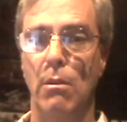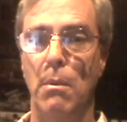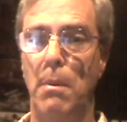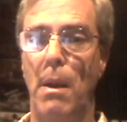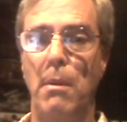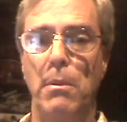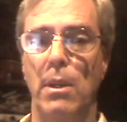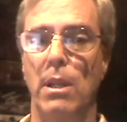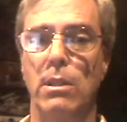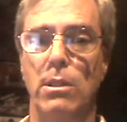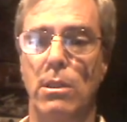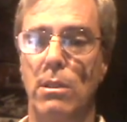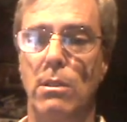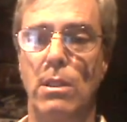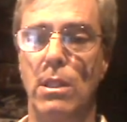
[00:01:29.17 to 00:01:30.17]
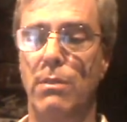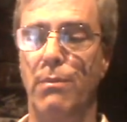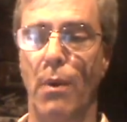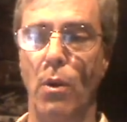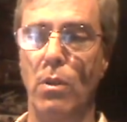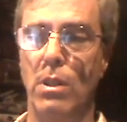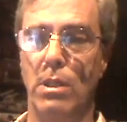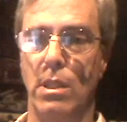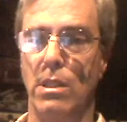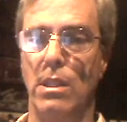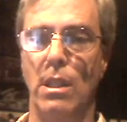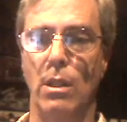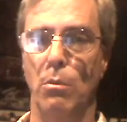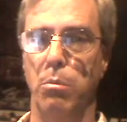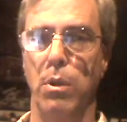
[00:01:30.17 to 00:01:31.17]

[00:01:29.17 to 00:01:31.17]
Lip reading: Republicans just vote as a single